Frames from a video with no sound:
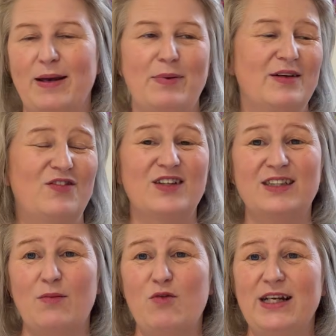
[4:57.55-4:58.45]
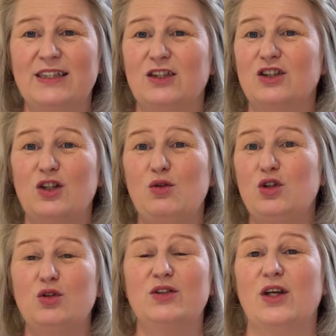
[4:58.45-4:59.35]
But for some reason, as soon as
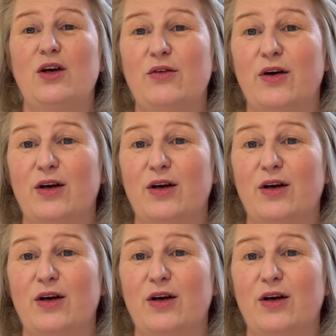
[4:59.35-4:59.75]
you sew your own